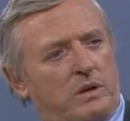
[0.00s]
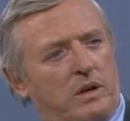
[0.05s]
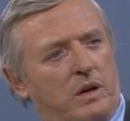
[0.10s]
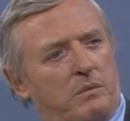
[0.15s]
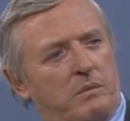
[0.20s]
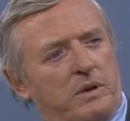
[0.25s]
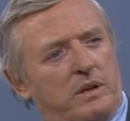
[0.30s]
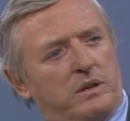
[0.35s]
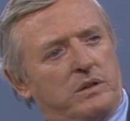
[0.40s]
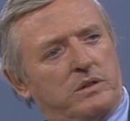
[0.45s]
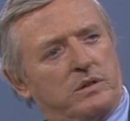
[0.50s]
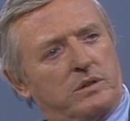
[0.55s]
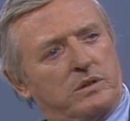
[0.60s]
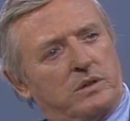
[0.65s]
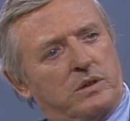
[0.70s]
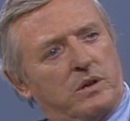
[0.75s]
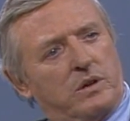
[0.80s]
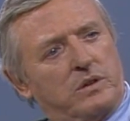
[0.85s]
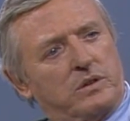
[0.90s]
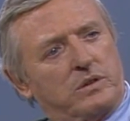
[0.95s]
not made to
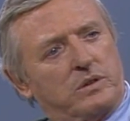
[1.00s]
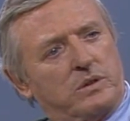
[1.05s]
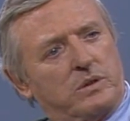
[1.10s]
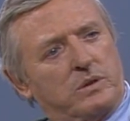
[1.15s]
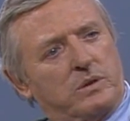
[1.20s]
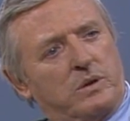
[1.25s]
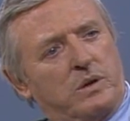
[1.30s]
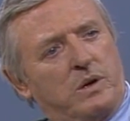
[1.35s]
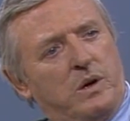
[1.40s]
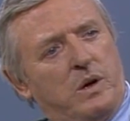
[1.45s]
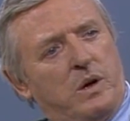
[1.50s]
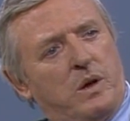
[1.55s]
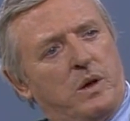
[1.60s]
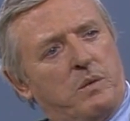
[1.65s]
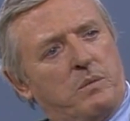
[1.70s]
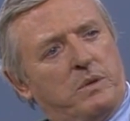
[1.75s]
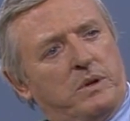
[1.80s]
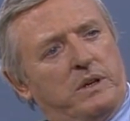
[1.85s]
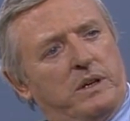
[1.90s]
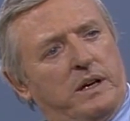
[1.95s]
go to school,
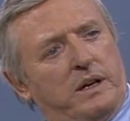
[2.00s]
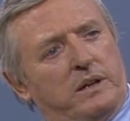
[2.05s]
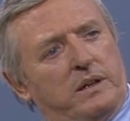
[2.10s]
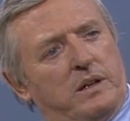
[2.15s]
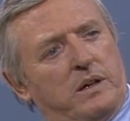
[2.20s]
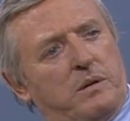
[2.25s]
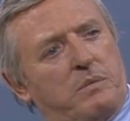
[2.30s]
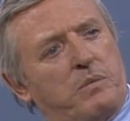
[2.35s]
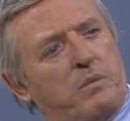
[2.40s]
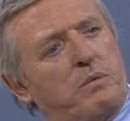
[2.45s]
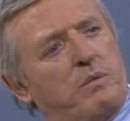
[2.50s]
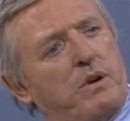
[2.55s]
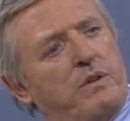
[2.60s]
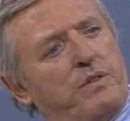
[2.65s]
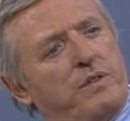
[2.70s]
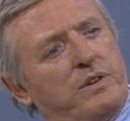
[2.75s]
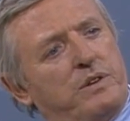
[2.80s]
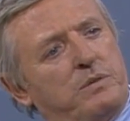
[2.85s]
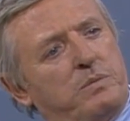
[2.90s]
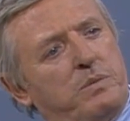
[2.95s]
but they ended up,
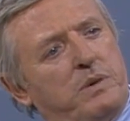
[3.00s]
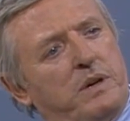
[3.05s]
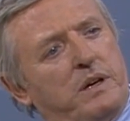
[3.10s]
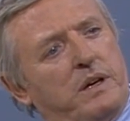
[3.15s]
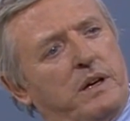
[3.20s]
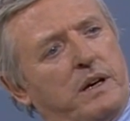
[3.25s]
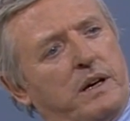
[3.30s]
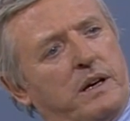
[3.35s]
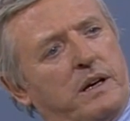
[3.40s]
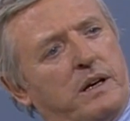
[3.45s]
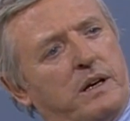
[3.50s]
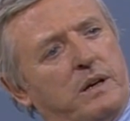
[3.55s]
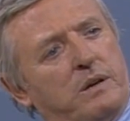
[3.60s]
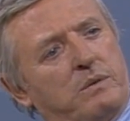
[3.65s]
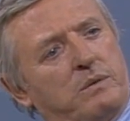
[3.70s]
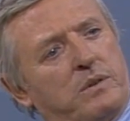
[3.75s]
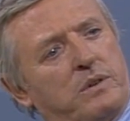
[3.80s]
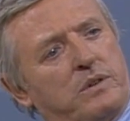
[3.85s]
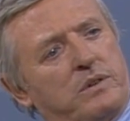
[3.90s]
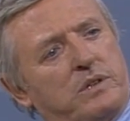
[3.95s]
roughly speaking,
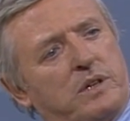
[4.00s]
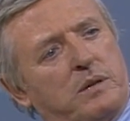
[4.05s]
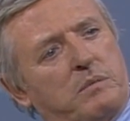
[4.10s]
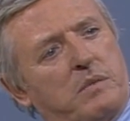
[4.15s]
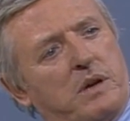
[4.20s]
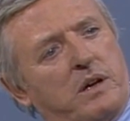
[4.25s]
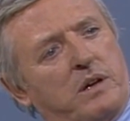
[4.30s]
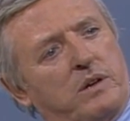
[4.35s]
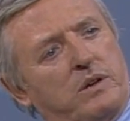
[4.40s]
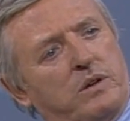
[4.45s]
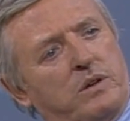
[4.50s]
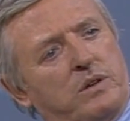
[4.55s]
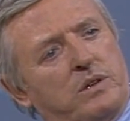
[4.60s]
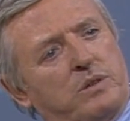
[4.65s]
with the same IQ.